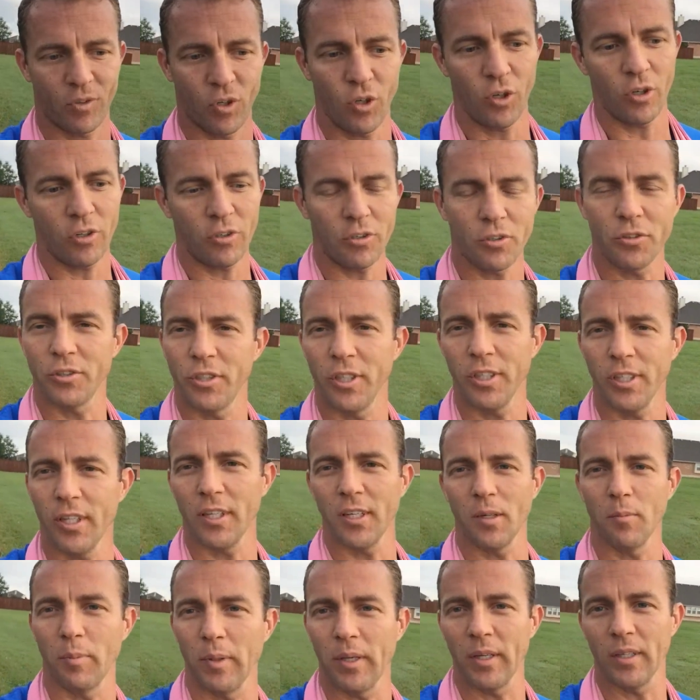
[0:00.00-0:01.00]
your
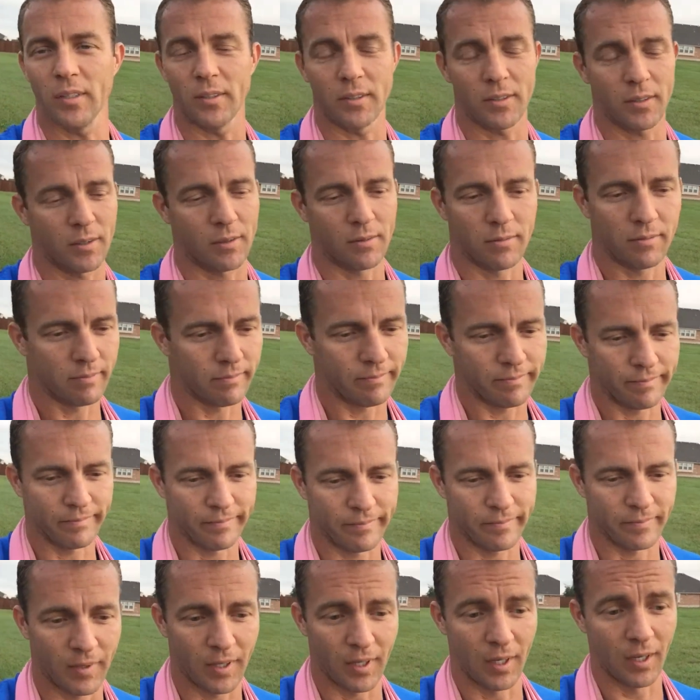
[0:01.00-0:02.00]
utility bill is
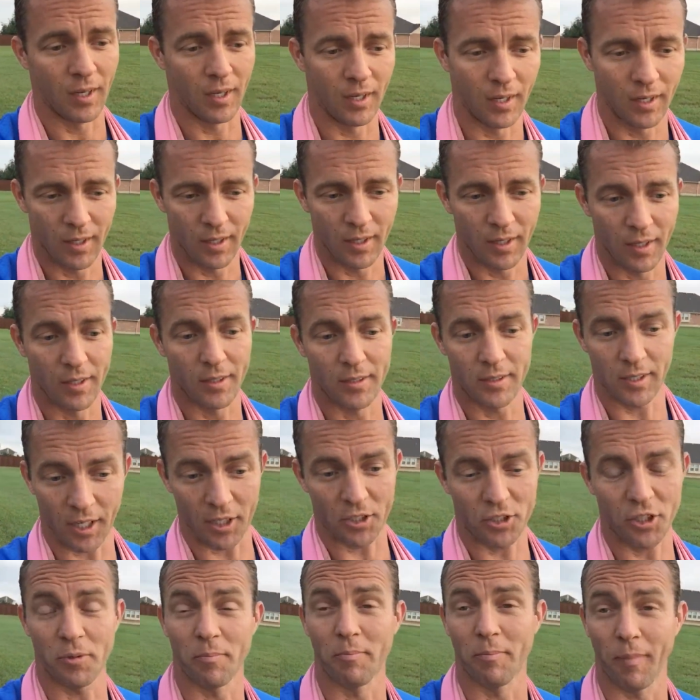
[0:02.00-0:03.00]
such